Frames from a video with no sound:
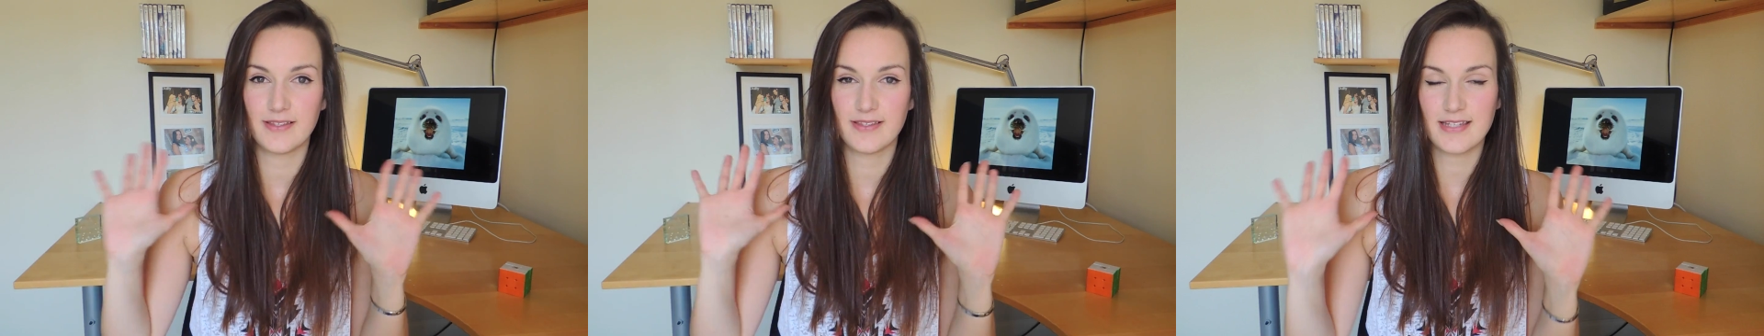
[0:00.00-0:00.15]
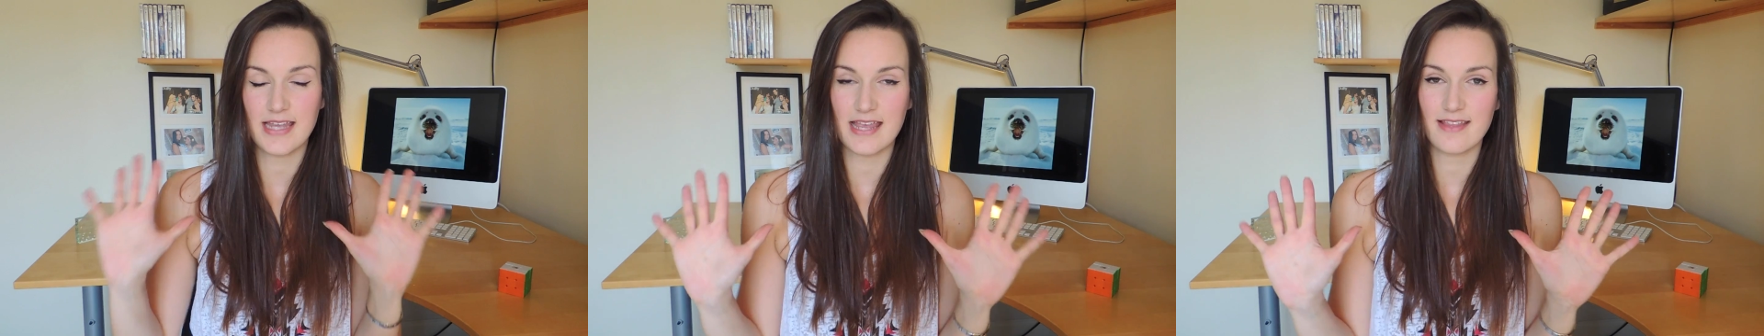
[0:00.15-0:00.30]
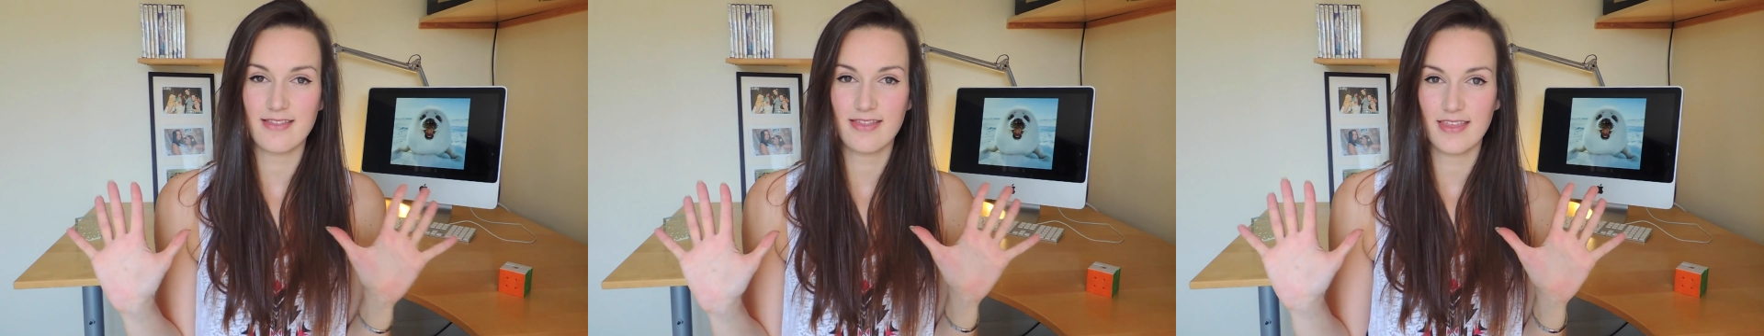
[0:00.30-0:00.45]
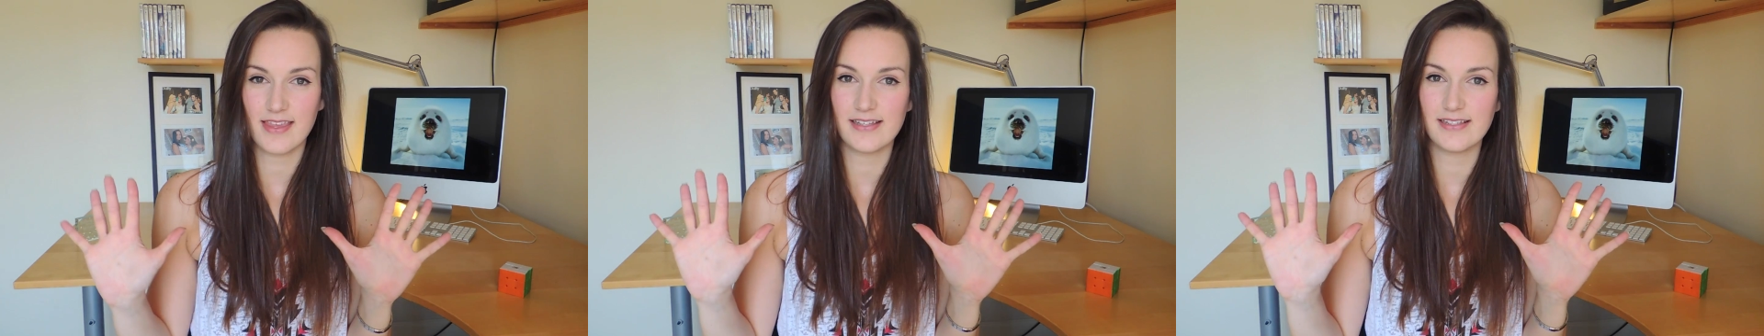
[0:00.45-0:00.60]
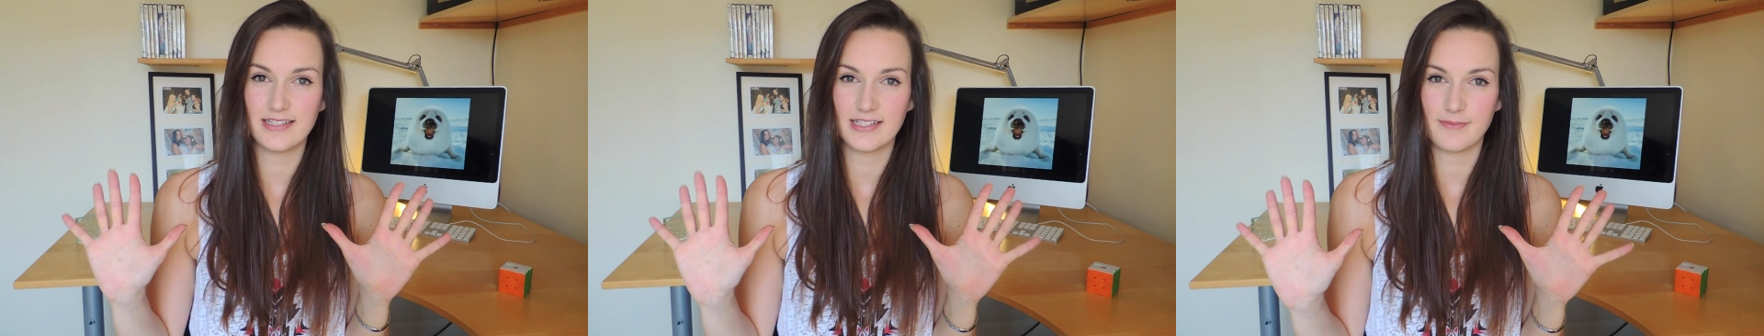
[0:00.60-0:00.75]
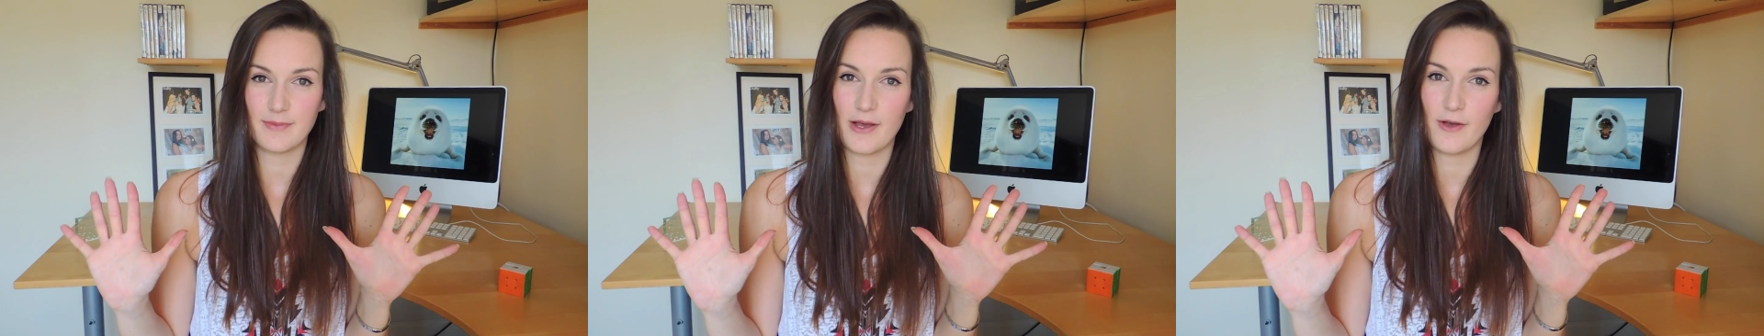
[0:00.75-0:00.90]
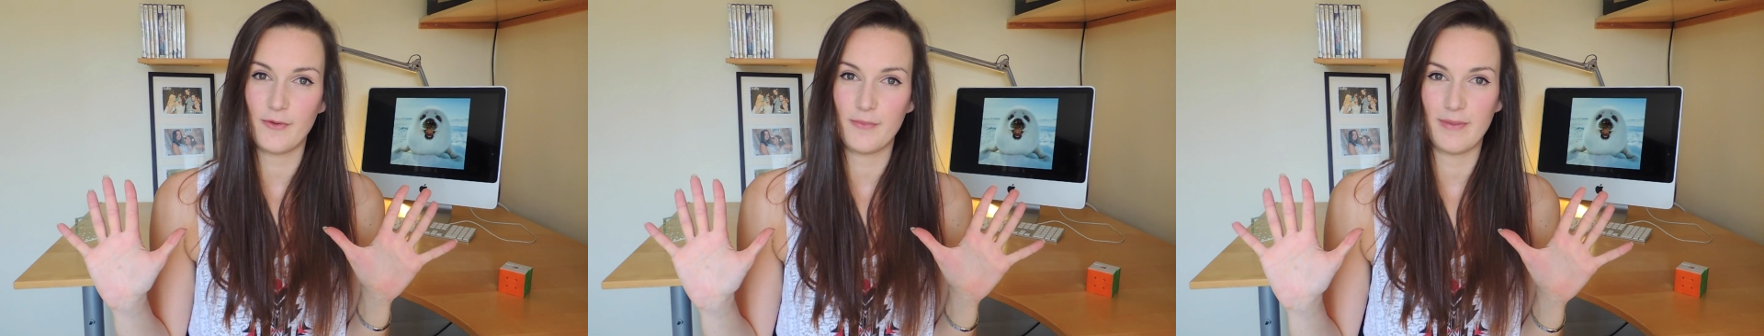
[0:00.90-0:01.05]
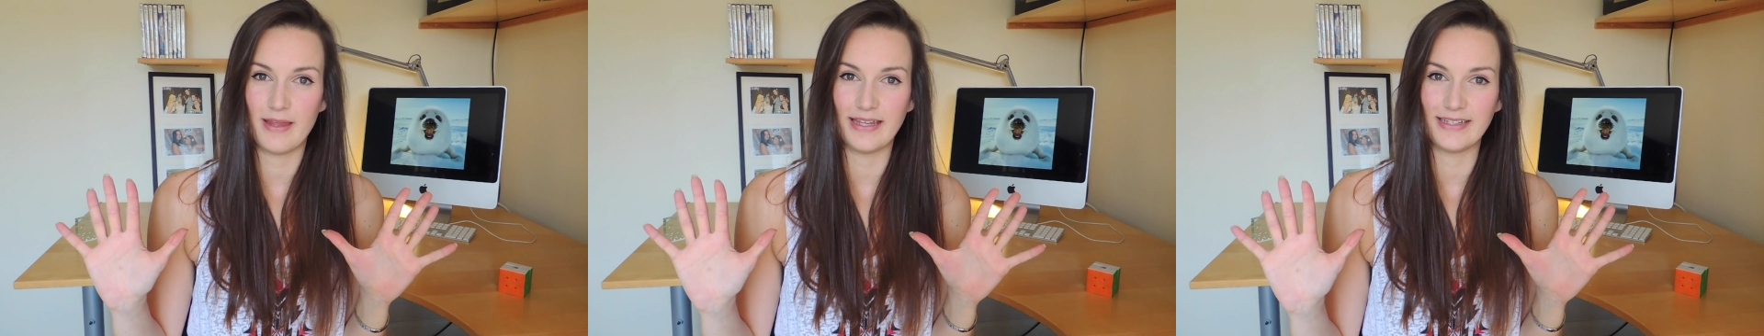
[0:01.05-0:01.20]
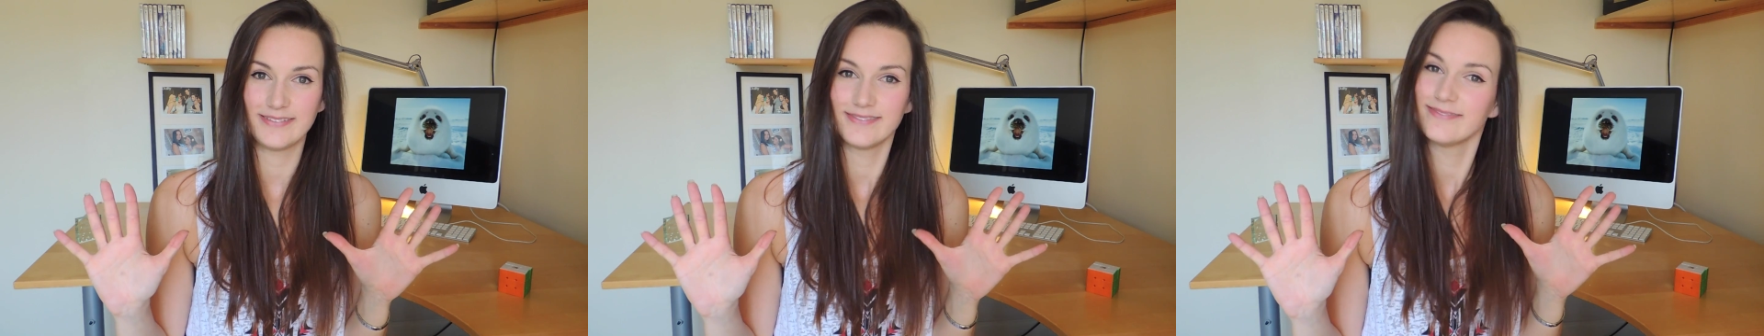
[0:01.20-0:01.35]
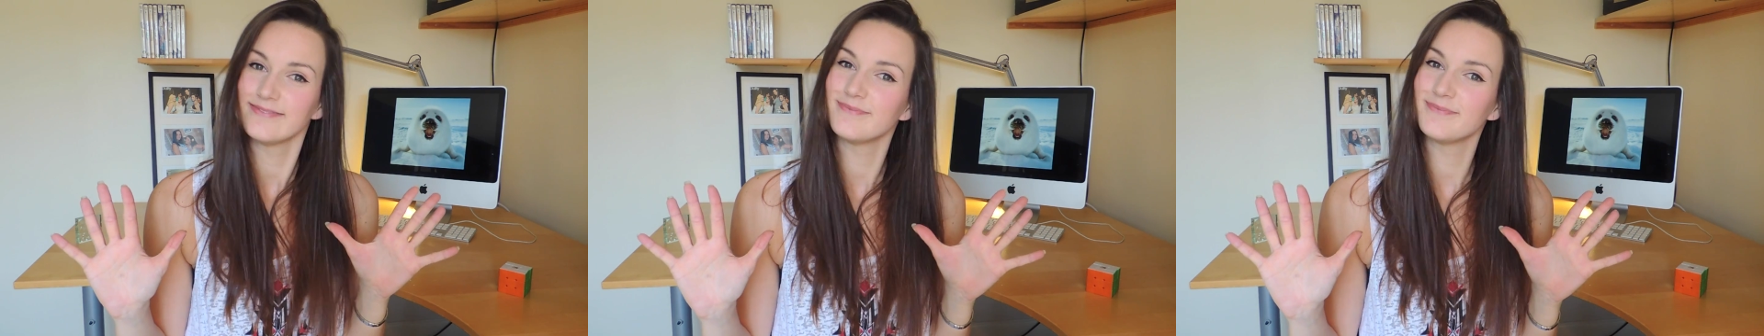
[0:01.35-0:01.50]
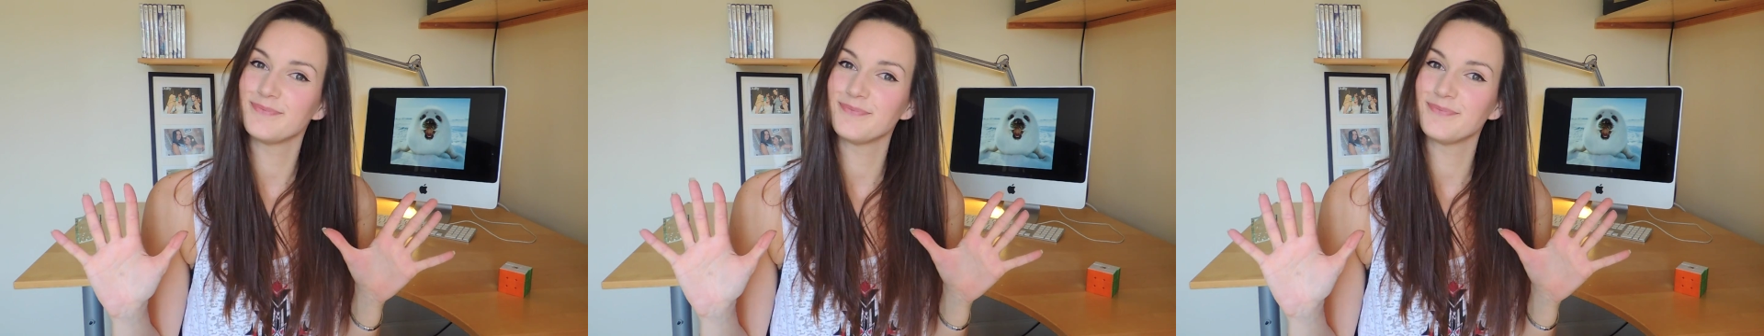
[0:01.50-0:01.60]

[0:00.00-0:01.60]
10 things about me.